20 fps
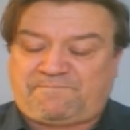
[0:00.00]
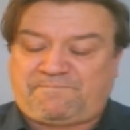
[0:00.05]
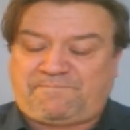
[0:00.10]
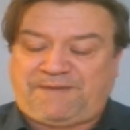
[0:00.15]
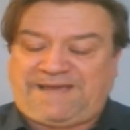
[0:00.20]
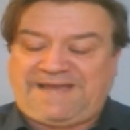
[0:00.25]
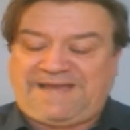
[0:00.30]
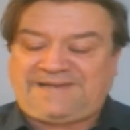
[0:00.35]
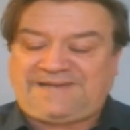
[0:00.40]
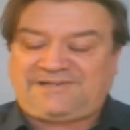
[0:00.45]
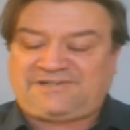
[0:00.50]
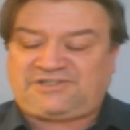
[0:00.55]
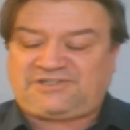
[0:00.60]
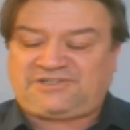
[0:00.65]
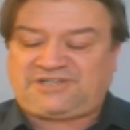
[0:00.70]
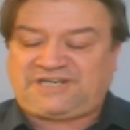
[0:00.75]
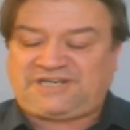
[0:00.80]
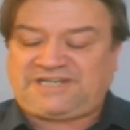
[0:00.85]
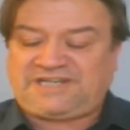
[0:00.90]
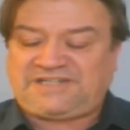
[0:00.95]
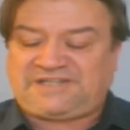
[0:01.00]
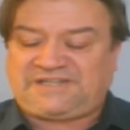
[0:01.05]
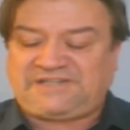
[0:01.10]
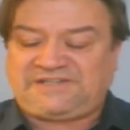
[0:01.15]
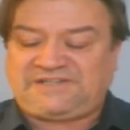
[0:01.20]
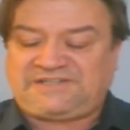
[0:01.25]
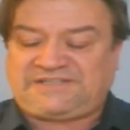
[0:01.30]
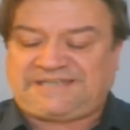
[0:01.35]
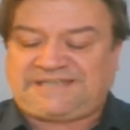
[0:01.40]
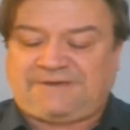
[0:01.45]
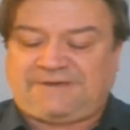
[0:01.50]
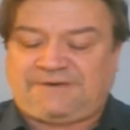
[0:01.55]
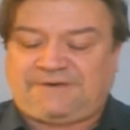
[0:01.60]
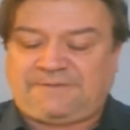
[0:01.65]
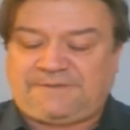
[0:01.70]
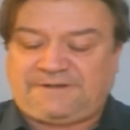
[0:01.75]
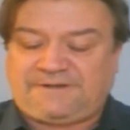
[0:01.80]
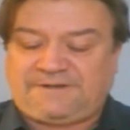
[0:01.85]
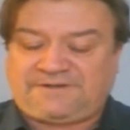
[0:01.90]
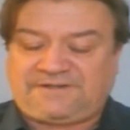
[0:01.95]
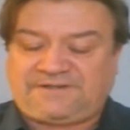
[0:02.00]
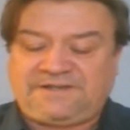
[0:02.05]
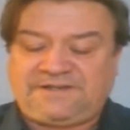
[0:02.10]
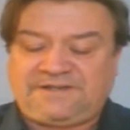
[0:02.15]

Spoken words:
bad cheese and sour milk,